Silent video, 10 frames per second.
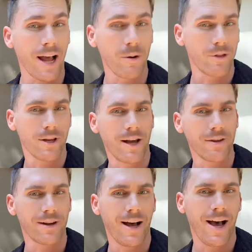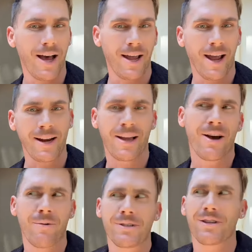out with another guy and I
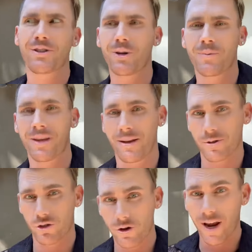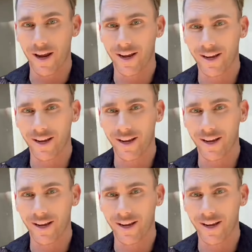always assume that he was straight.